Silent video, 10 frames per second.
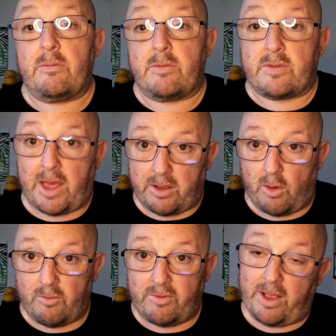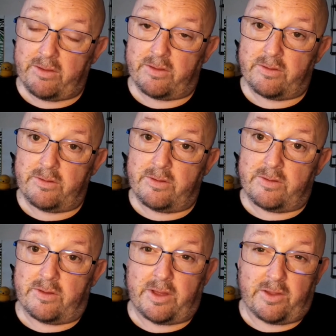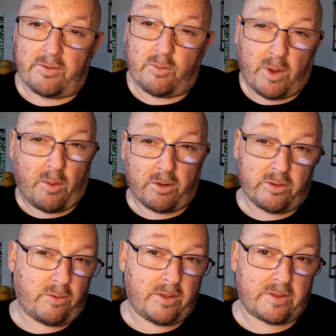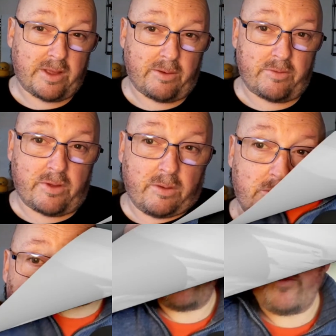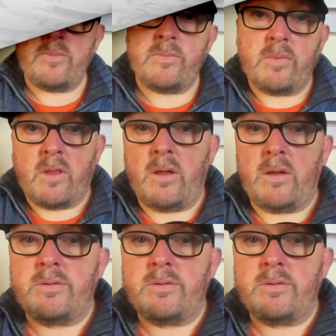set a goal for the end. So that's the way I want to do this now. So, yeah.